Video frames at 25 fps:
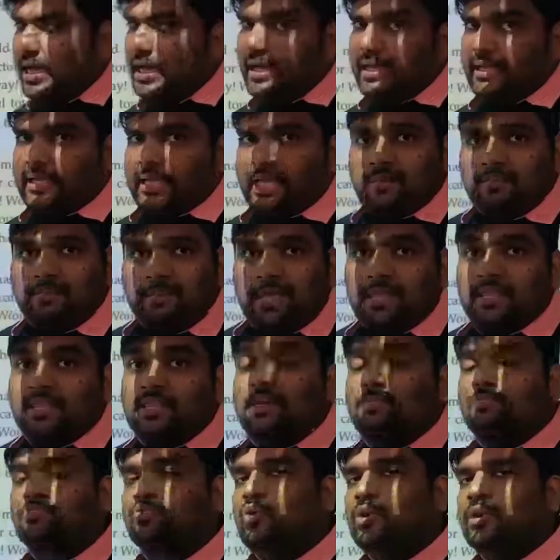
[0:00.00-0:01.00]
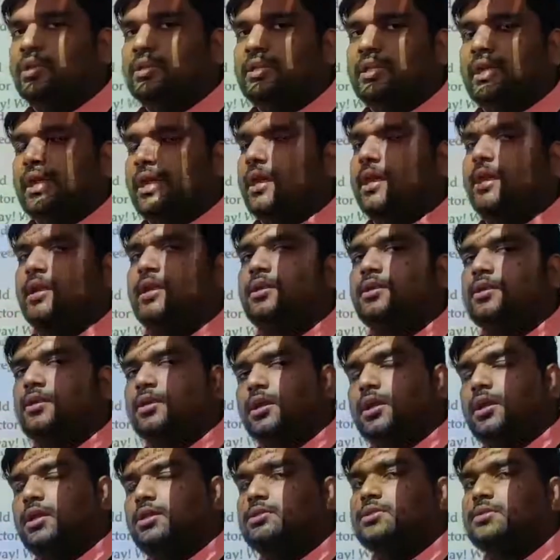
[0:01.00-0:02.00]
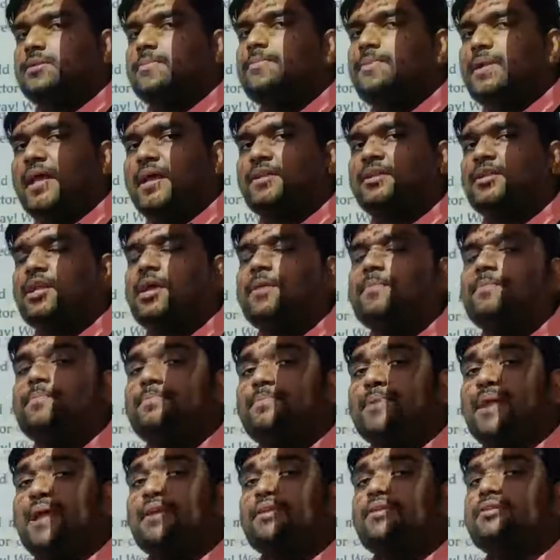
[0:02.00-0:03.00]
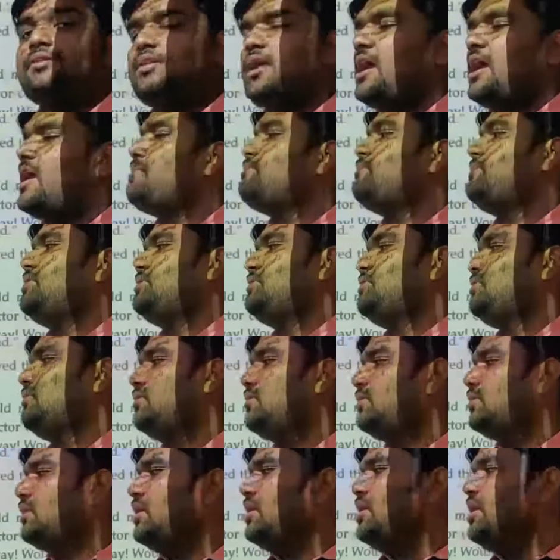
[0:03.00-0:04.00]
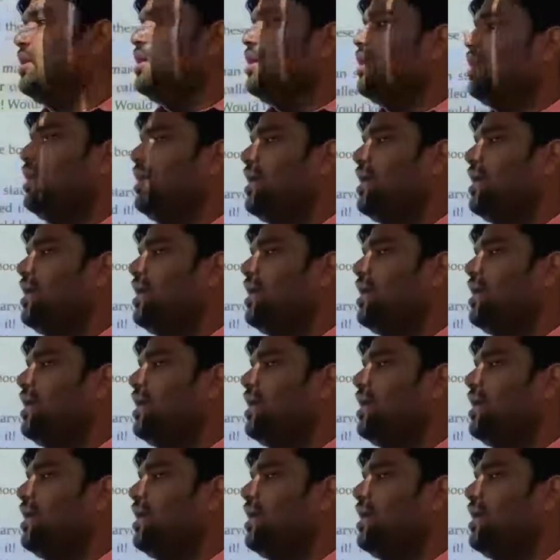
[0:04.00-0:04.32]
I can make them quickly, and it's a black diamond. Okay.